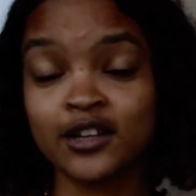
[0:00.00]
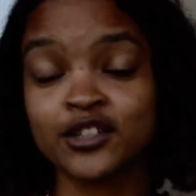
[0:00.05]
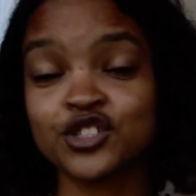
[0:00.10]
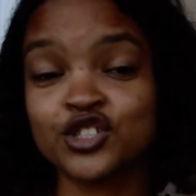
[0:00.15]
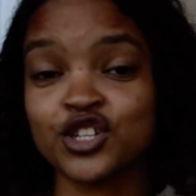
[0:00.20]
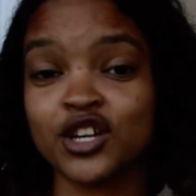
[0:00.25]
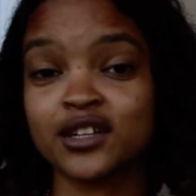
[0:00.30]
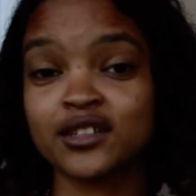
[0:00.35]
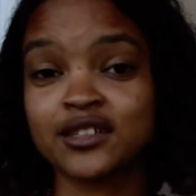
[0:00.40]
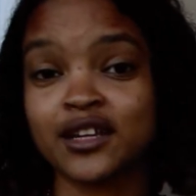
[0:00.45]

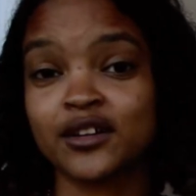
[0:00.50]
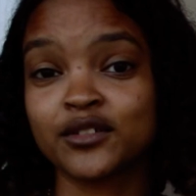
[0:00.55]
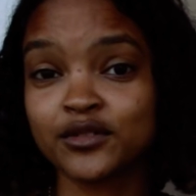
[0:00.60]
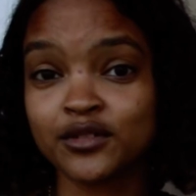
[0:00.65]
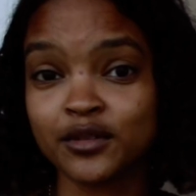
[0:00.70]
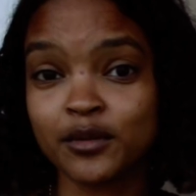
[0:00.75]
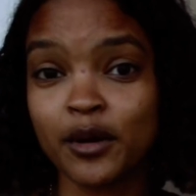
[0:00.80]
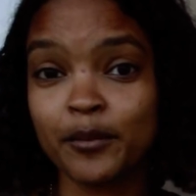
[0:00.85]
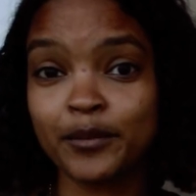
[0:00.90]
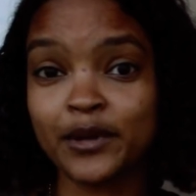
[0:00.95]
Check
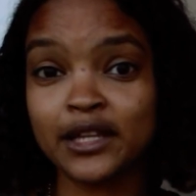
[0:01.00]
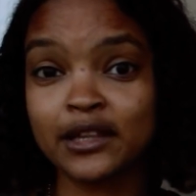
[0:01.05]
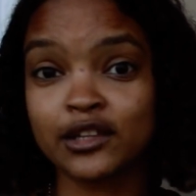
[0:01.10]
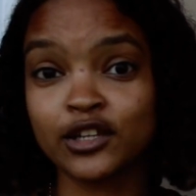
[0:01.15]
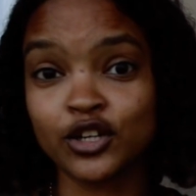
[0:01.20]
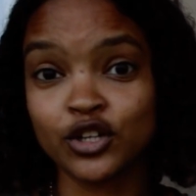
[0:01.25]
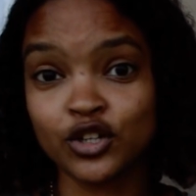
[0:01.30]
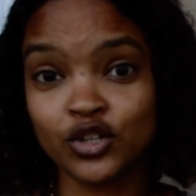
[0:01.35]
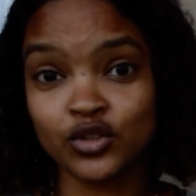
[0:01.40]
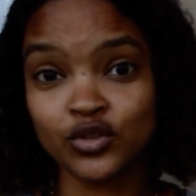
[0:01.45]
down
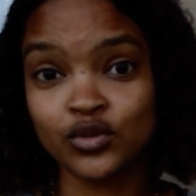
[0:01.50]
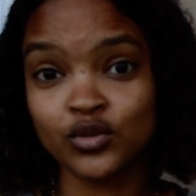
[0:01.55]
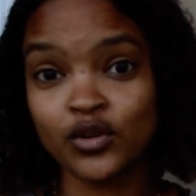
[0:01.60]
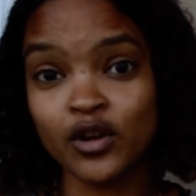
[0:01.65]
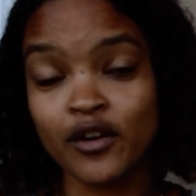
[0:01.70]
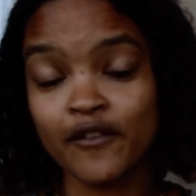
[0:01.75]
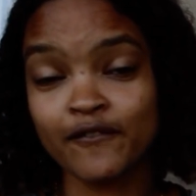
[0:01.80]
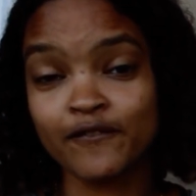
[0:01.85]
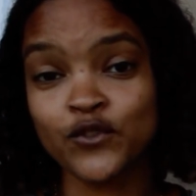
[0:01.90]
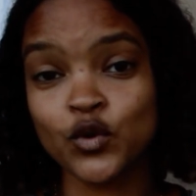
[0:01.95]
below
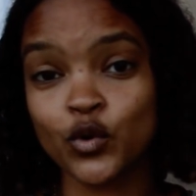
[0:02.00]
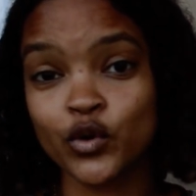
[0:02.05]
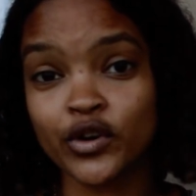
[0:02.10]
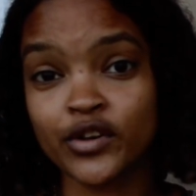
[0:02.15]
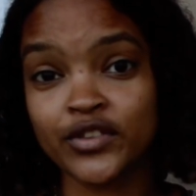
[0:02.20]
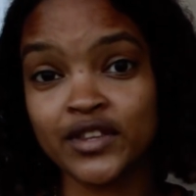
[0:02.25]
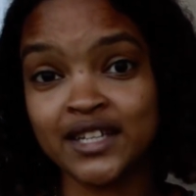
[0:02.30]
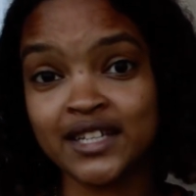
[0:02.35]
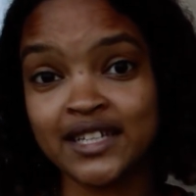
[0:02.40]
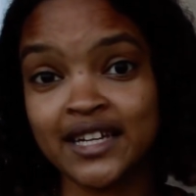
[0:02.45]
for
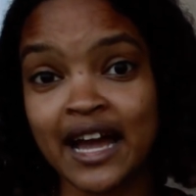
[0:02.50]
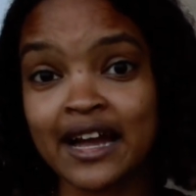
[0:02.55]
the